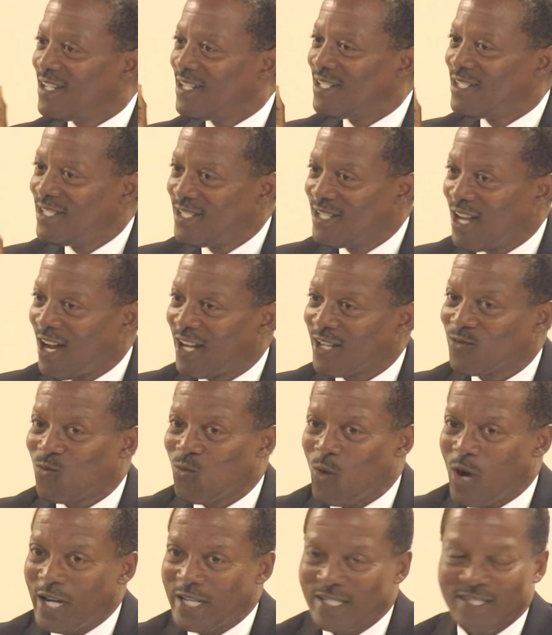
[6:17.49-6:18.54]
not
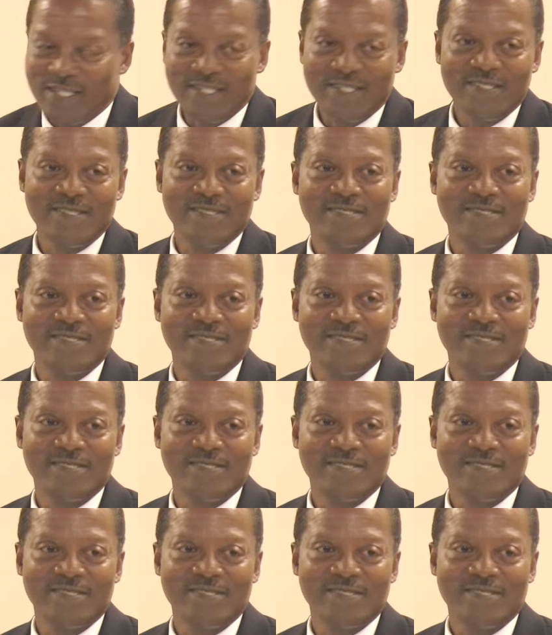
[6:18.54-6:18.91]
want.